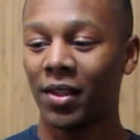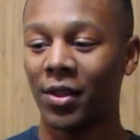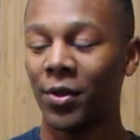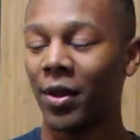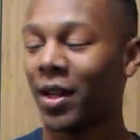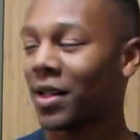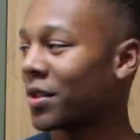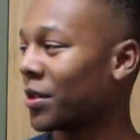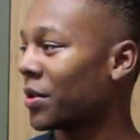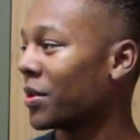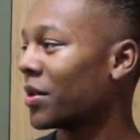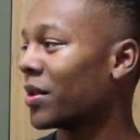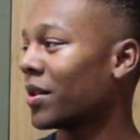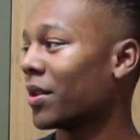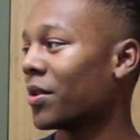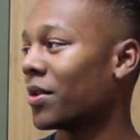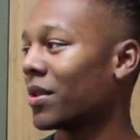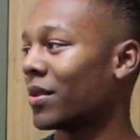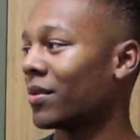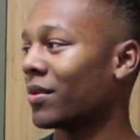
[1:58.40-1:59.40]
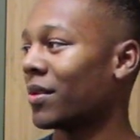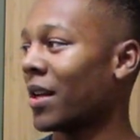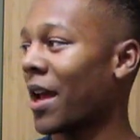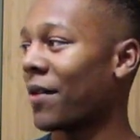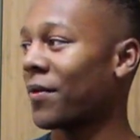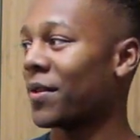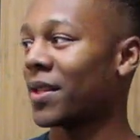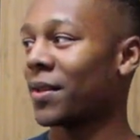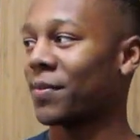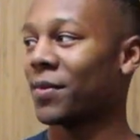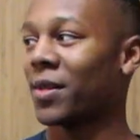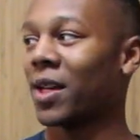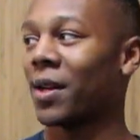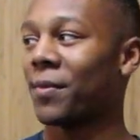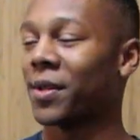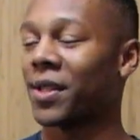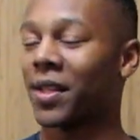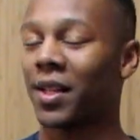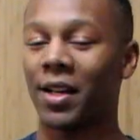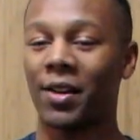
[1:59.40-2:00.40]
you actually you, you have the same
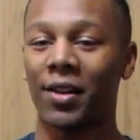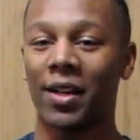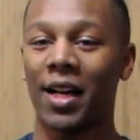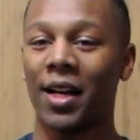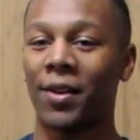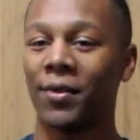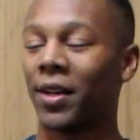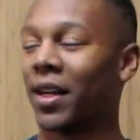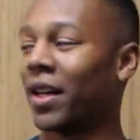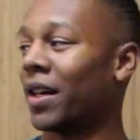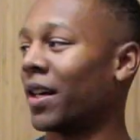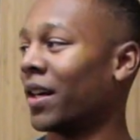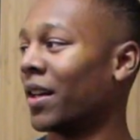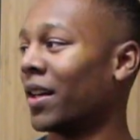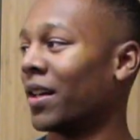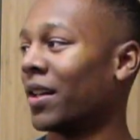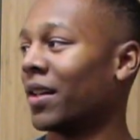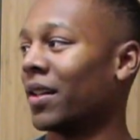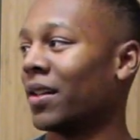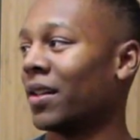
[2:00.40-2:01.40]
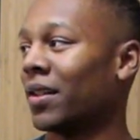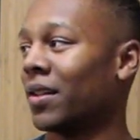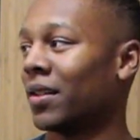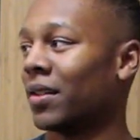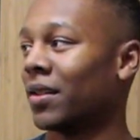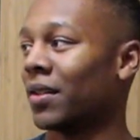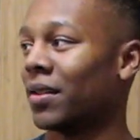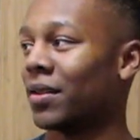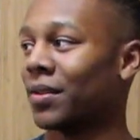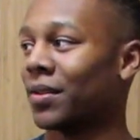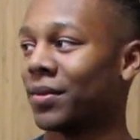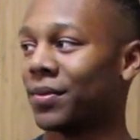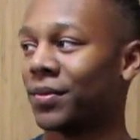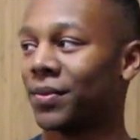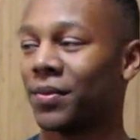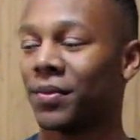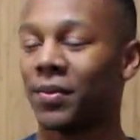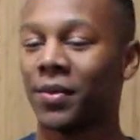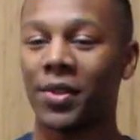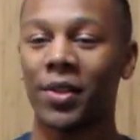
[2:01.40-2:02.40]
job as Kyle Gott, right? Yeah, oh, um,
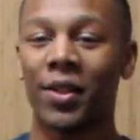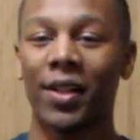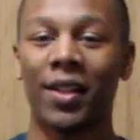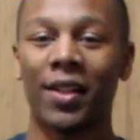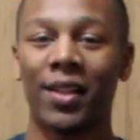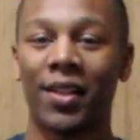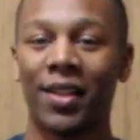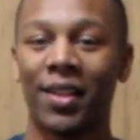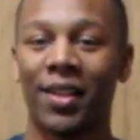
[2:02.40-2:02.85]
yeah, so actually yeah.